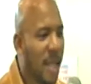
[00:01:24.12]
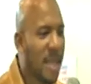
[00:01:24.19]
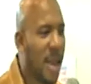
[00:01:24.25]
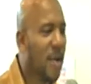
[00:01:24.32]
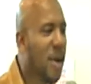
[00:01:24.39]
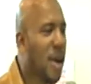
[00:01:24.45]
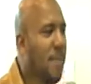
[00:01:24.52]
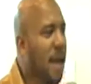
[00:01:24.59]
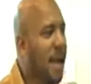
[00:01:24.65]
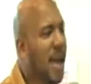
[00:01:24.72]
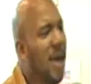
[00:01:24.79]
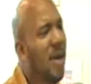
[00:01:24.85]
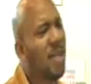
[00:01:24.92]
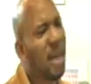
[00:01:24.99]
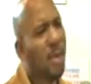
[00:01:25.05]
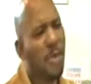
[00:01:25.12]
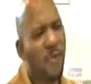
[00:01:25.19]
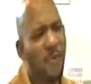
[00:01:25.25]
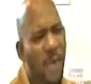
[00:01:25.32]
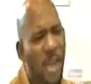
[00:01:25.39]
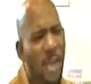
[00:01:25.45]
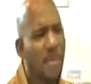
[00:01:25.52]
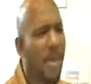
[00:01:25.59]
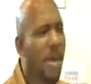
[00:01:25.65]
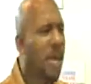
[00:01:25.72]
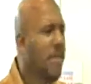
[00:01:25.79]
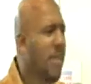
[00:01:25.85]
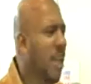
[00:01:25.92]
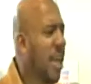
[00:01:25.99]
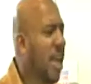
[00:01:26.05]
And then I would come back out. They would feed
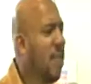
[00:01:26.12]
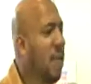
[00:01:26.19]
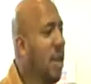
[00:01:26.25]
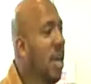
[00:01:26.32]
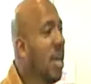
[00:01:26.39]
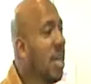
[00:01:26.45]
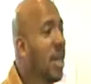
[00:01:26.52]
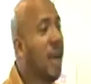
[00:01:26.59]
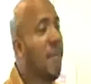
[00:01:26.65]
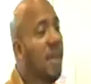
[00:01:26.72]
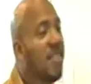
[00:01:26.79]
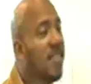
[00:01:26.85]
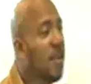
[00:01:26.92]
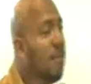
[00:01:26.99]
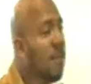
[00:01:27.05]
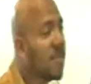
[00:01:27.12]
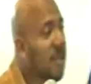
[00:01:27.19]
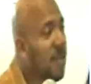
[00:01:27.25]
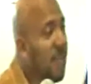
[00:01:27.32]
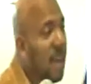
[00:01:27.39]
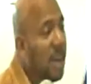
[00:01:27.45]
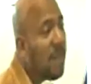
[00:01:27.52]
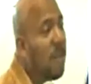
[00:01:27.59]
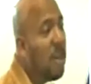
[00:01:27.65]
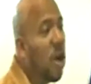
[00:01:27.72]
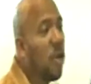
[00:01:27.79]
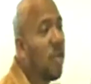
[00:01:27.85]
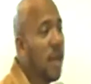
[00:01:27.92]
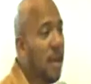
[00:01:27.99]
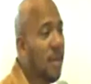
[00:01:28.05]
me and take care of me. Then I met some Muslims. I didn't even
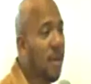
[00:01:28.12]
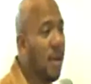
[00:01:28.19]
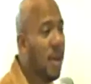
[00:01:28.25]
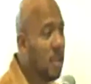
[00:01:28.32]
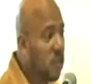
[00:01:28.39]
know them.